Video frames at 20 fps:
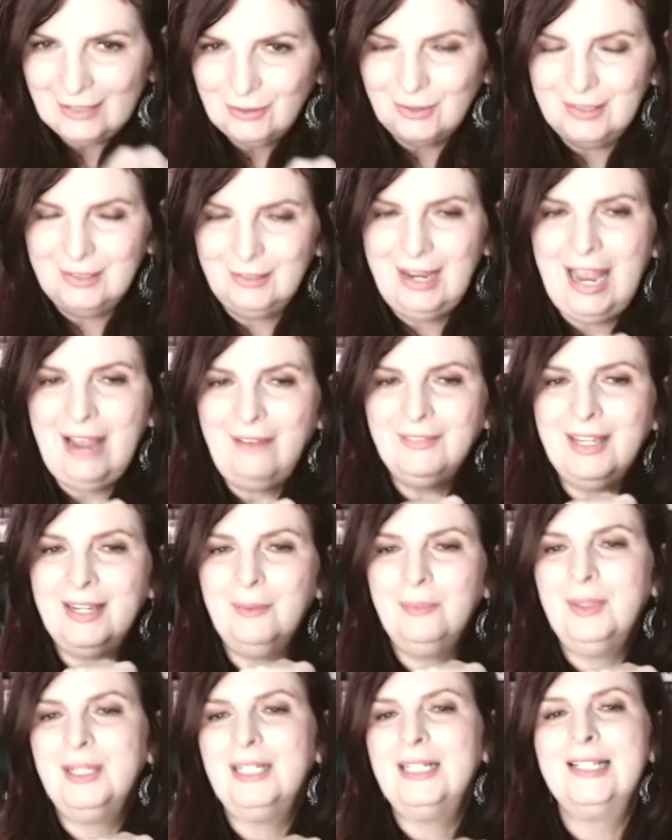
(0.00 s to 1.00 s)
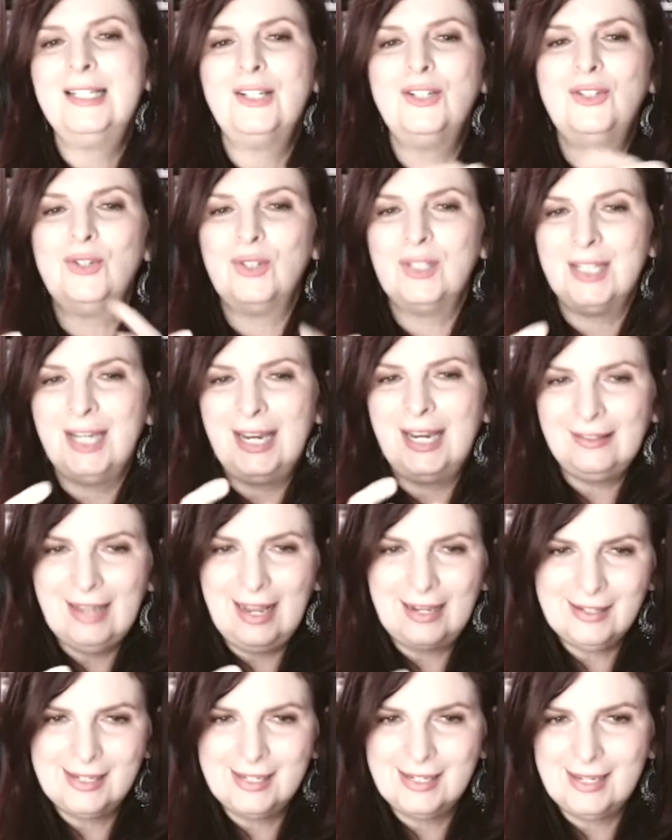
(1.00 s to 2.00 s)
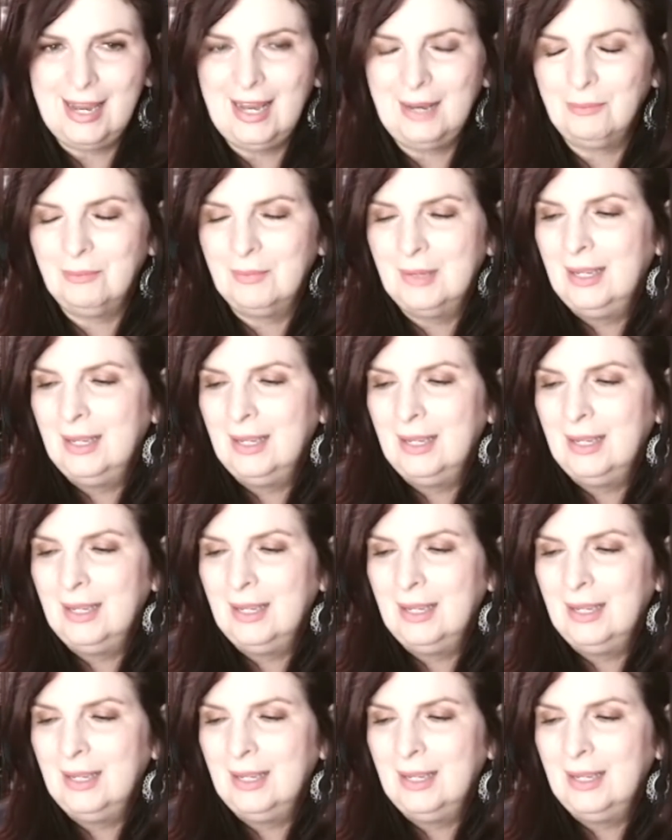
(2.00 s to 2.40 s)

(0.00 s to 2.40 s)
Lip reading: have the ability to take that same